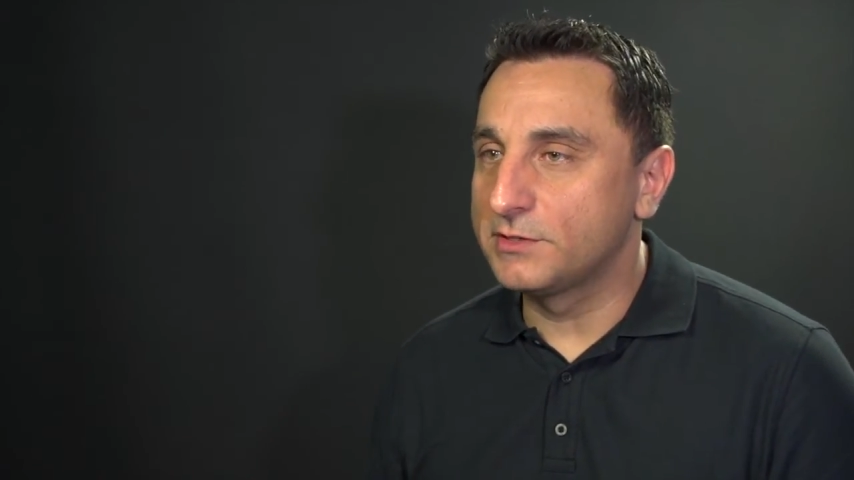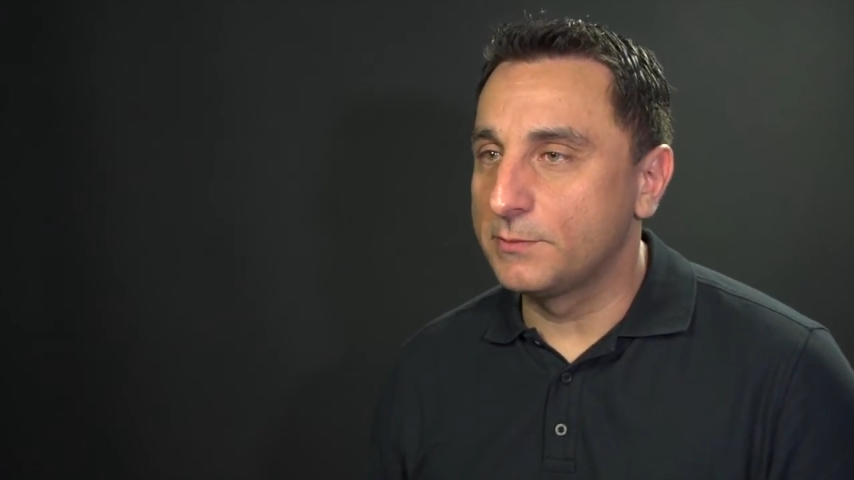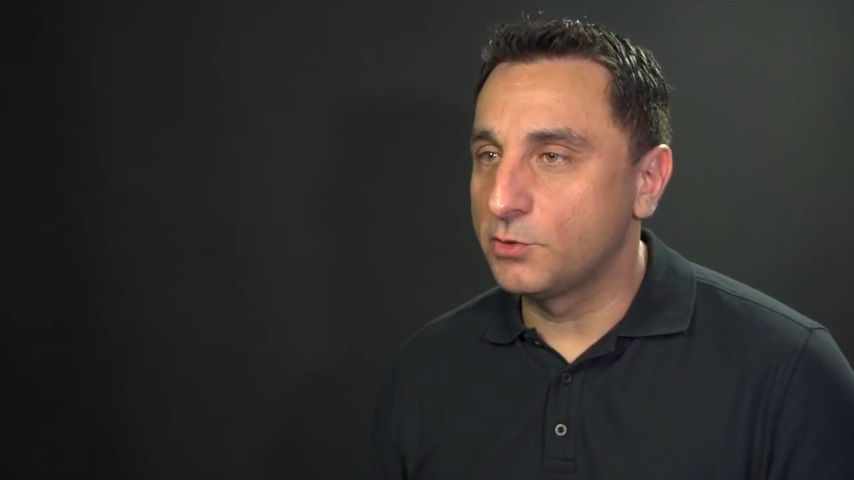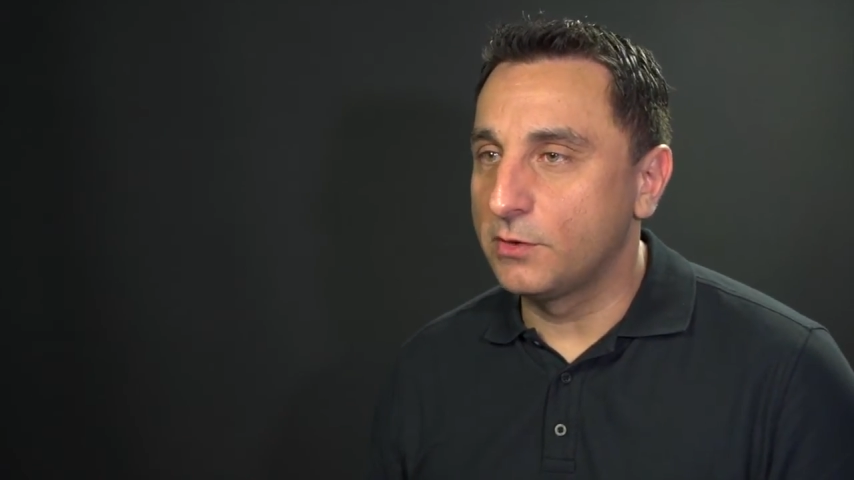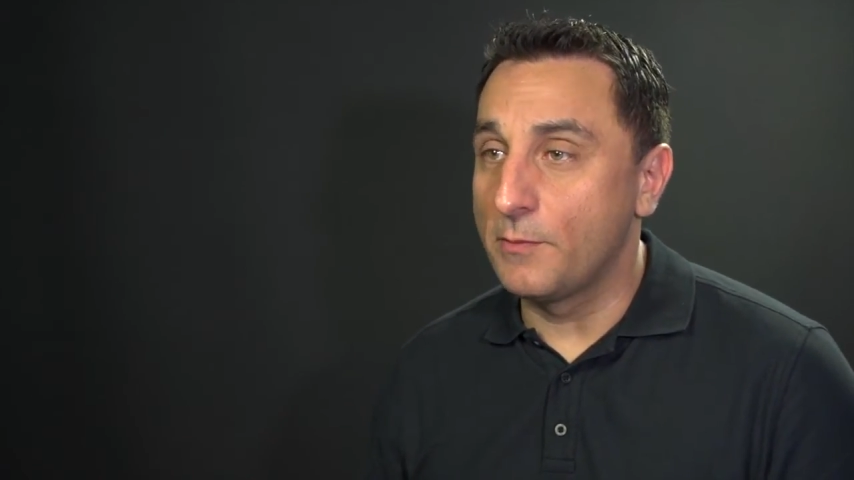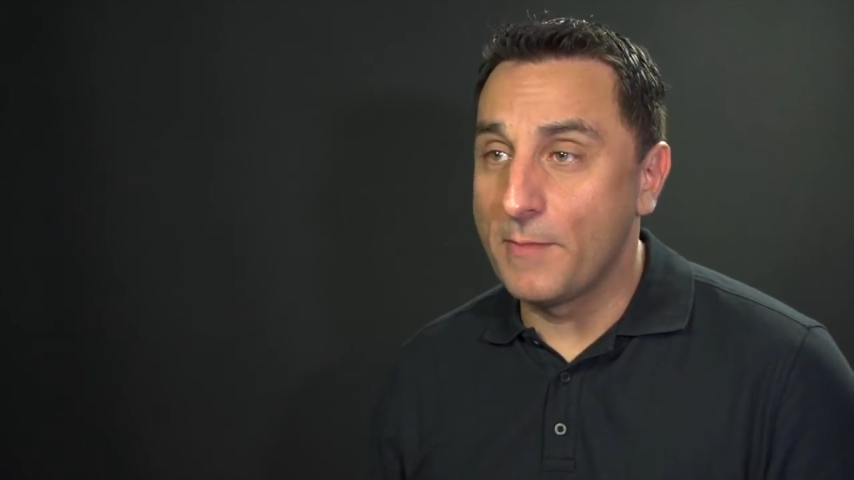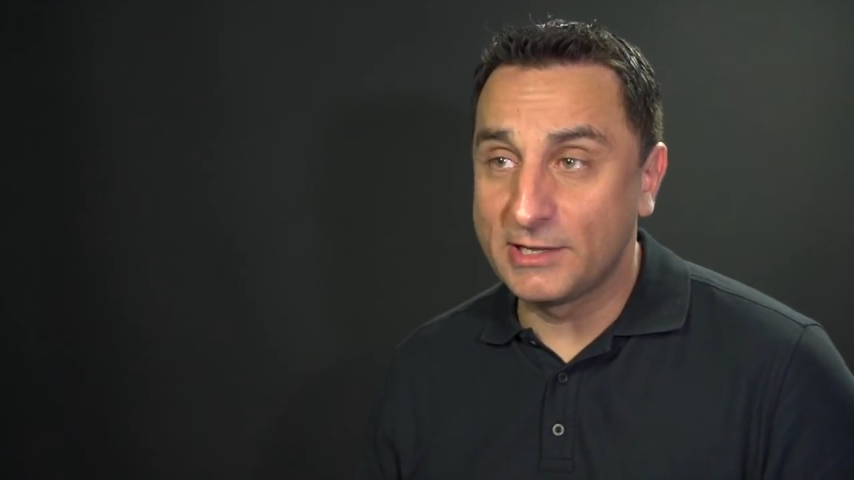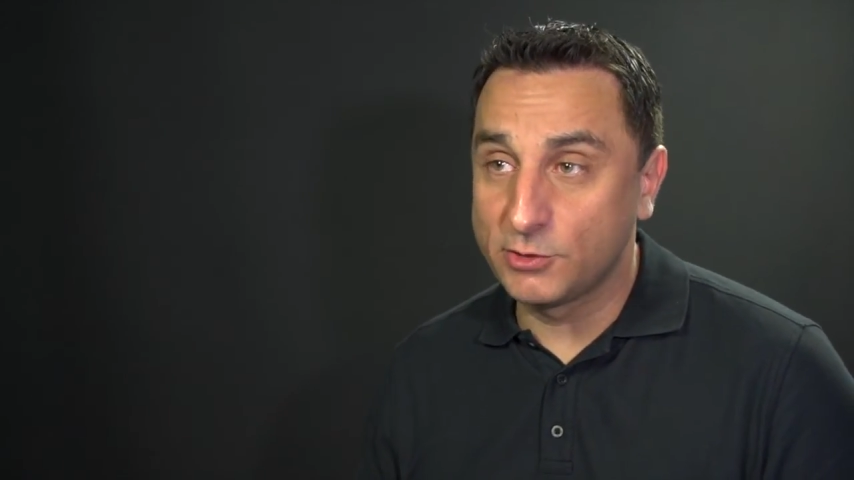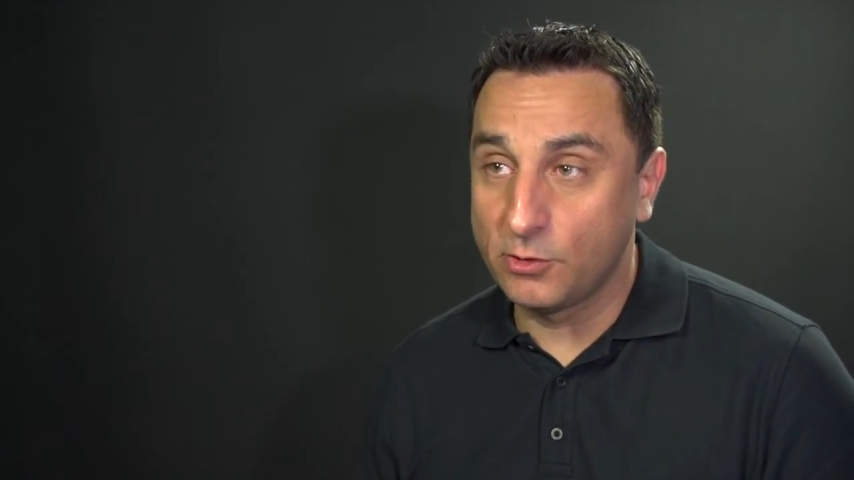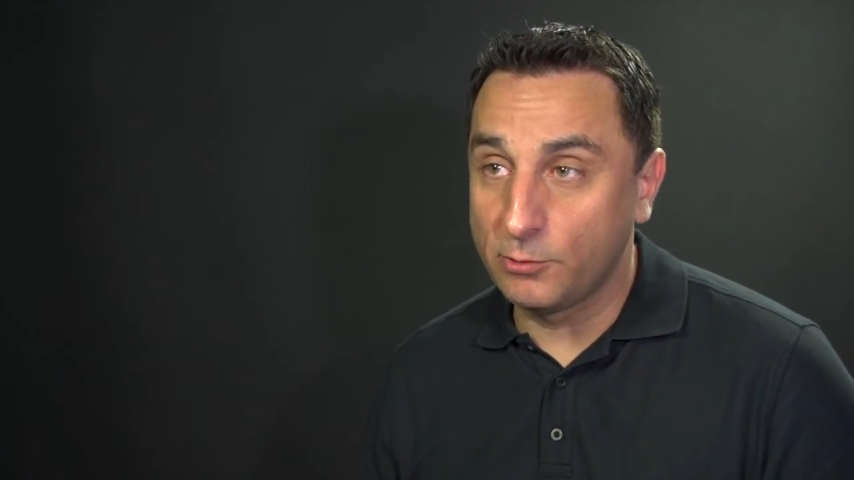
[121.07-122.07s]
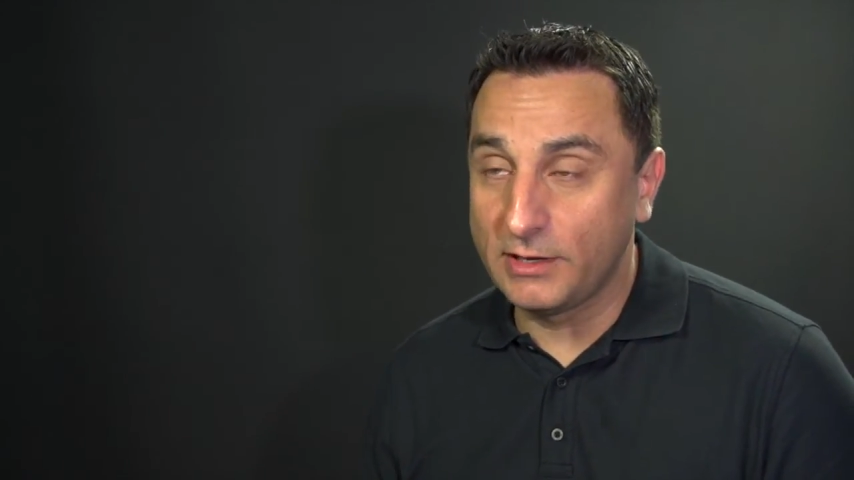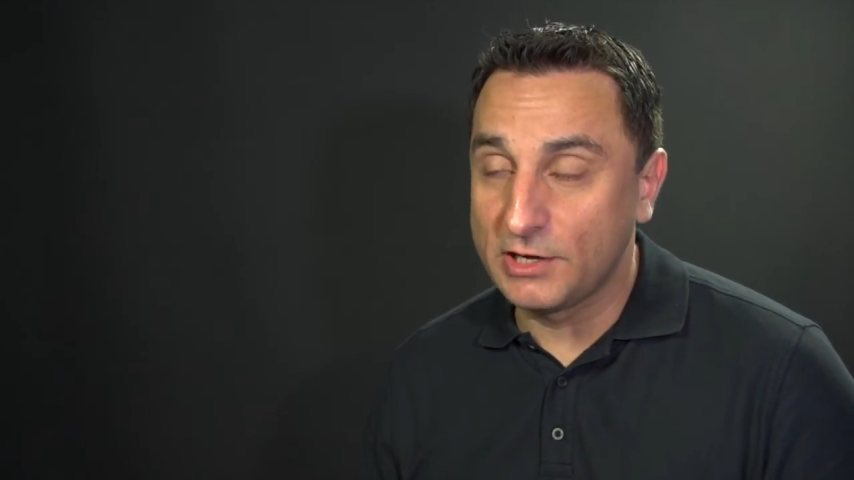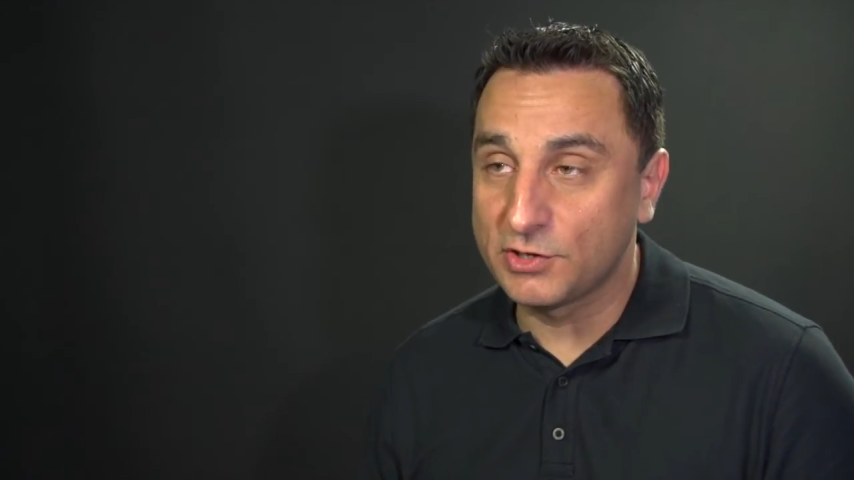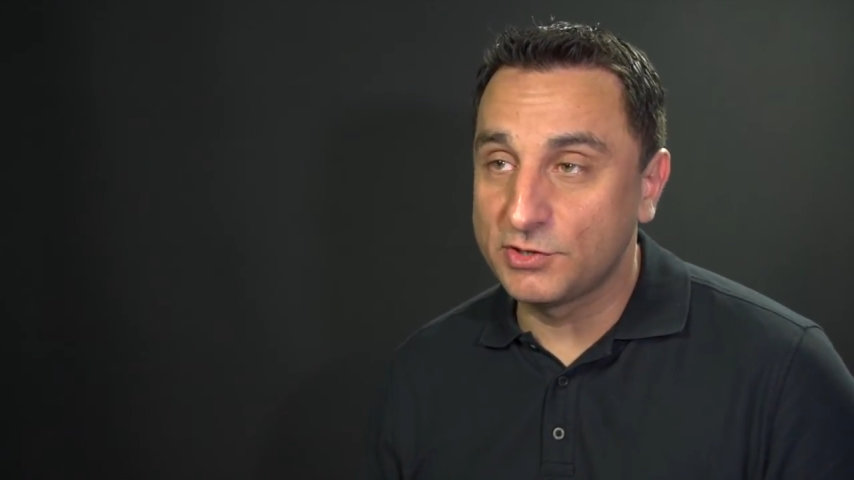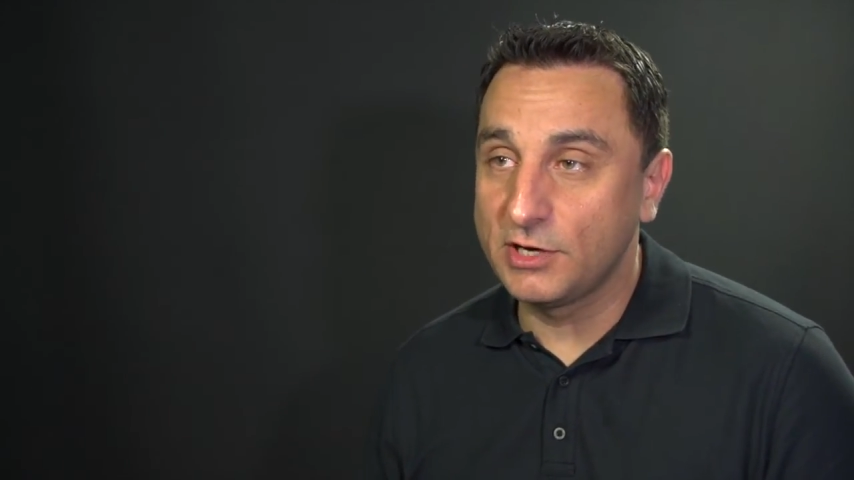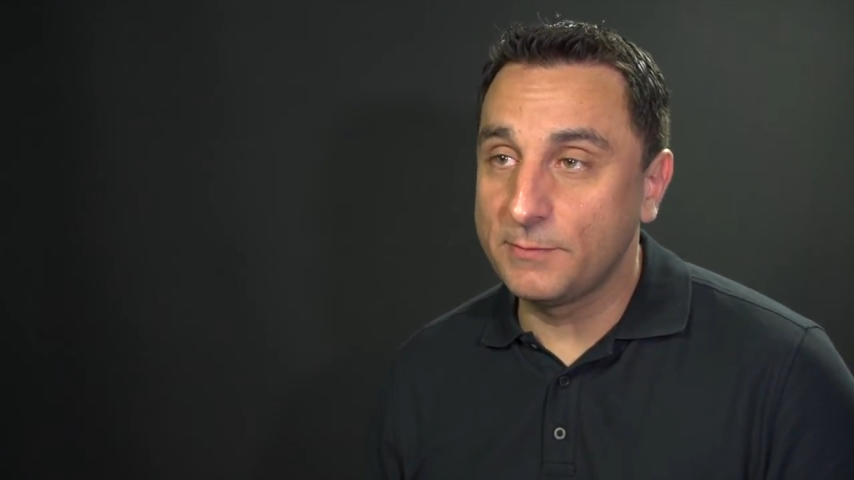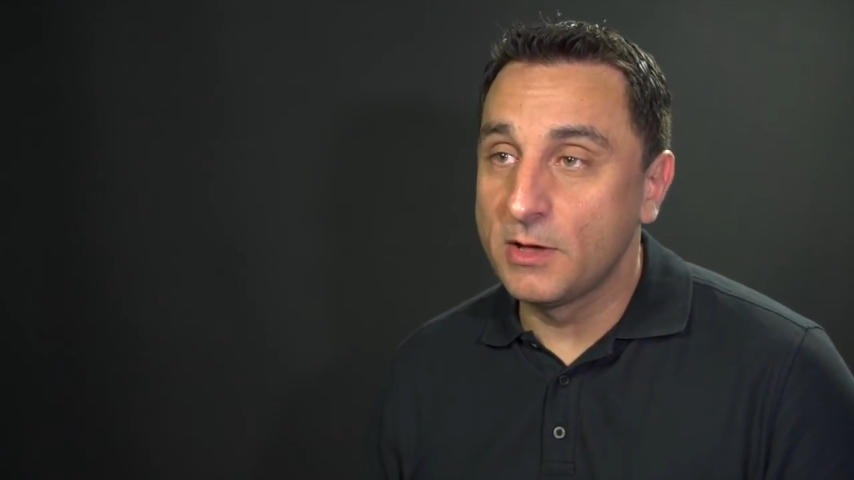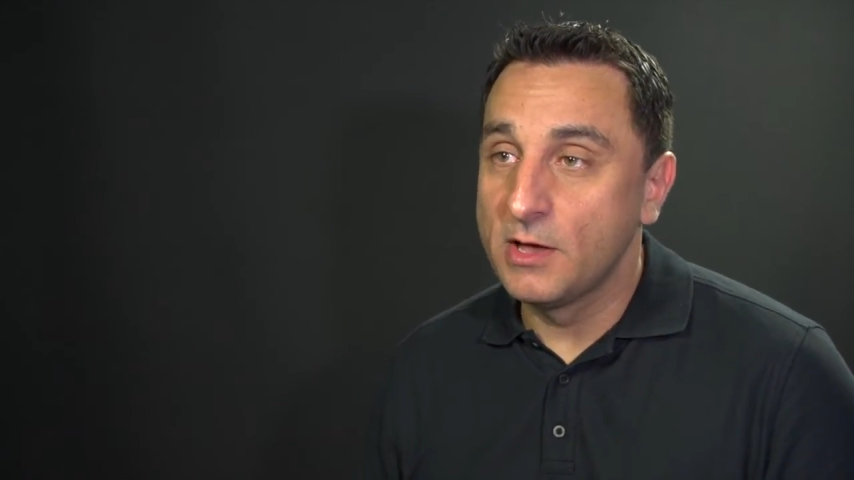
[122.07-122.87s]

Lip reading: some sort of a mentor relationship